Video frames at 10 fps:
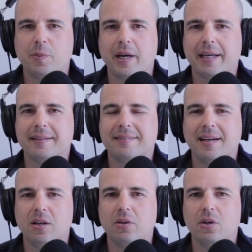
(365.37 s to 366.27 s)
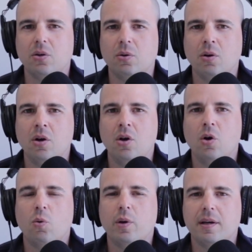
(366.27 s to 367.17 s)
But I can tell you,
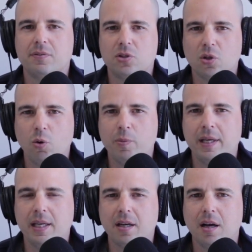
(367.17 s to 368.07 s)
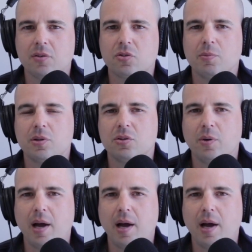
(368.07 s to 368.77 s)
we have so many customers who